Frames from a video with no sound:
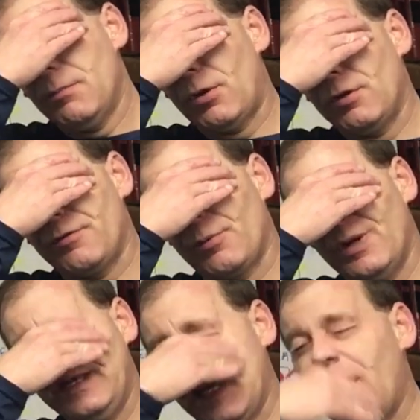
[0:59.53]
Part
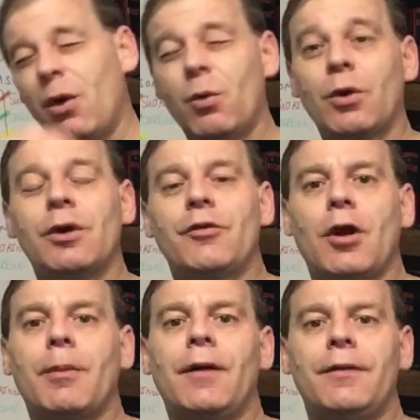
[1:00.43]
3 now, we're going to
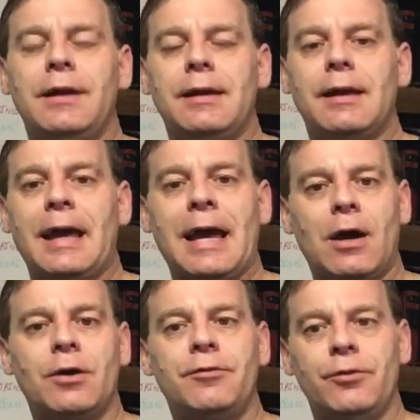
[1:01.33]
talk about the
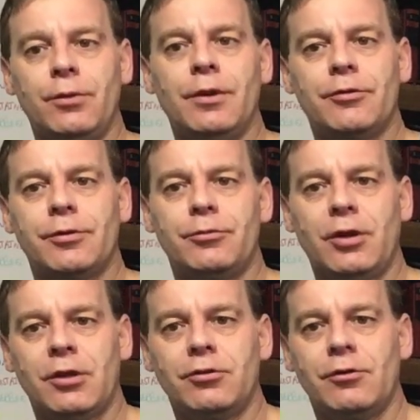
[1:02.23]
how to do this
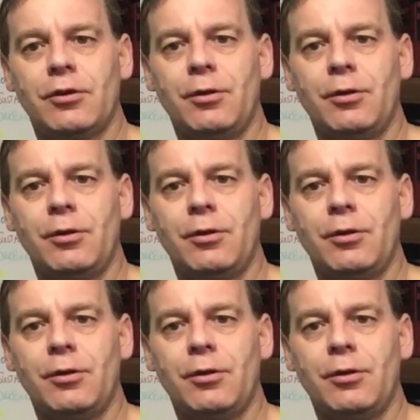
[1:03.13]
objections.